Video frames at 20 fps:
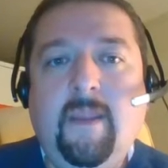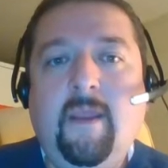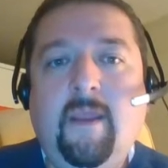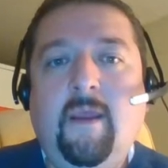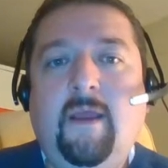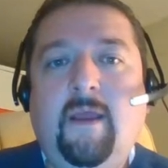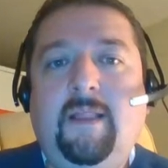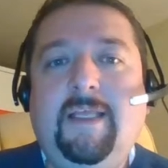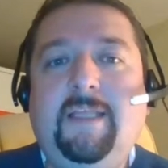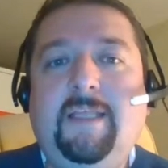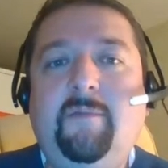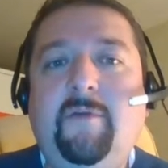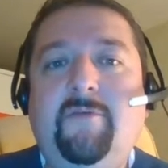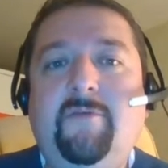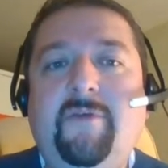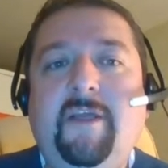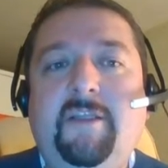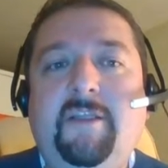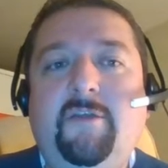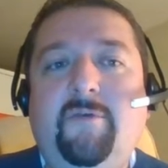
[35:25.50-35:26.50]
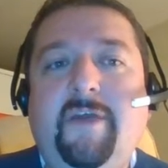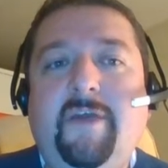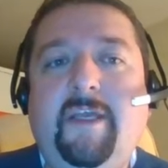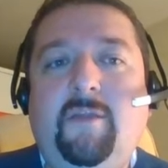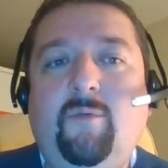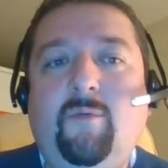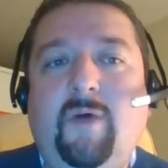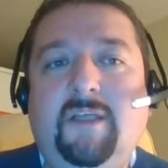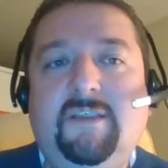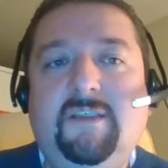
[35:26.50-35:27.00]
Let me reiterate
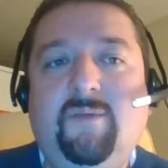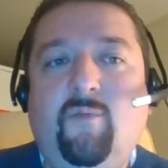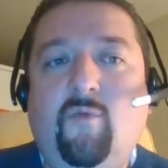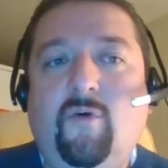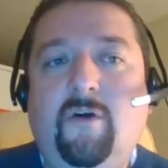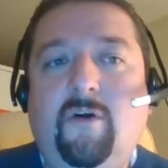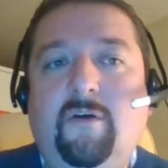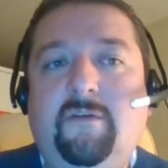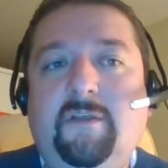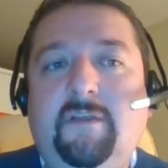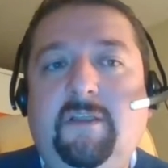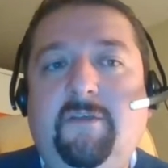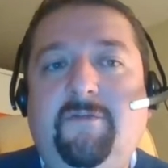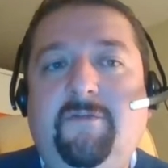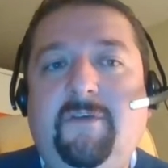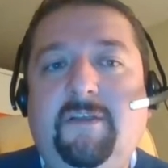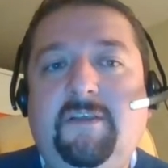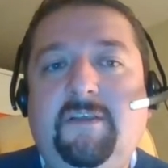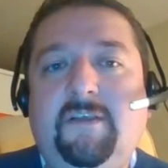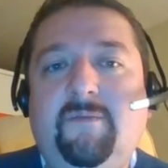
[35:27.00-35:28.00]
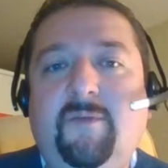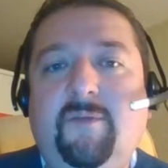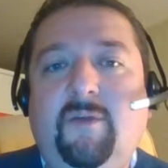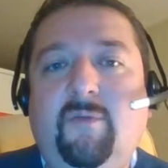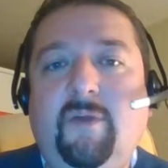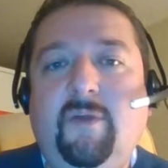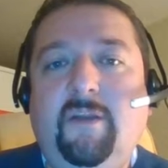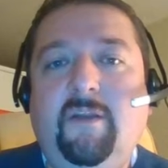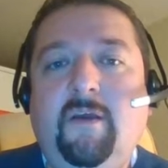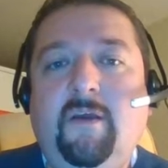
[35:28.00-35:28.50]
once more the differences
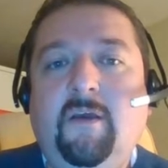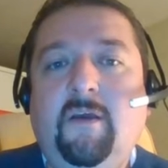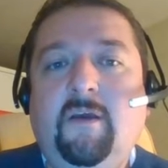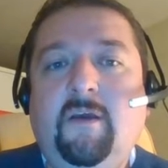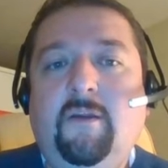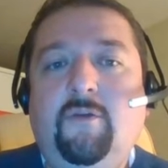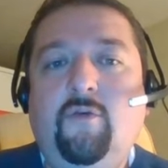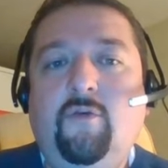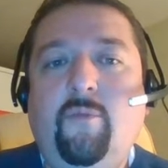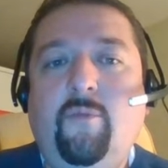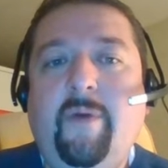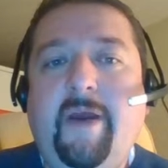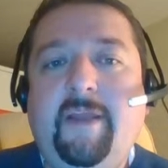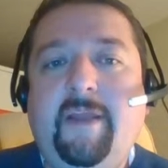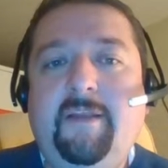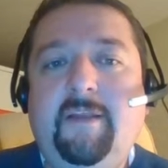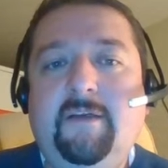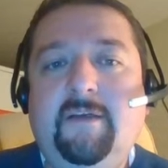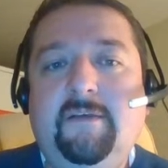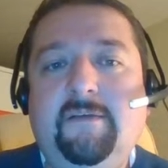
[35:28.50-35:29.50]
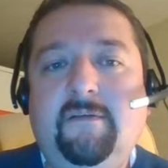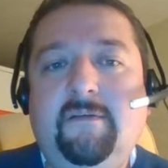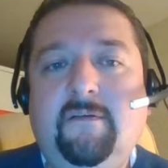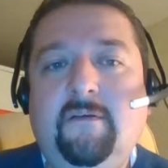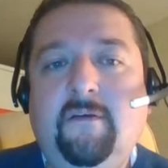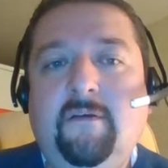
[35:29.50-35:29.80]
between two bindings.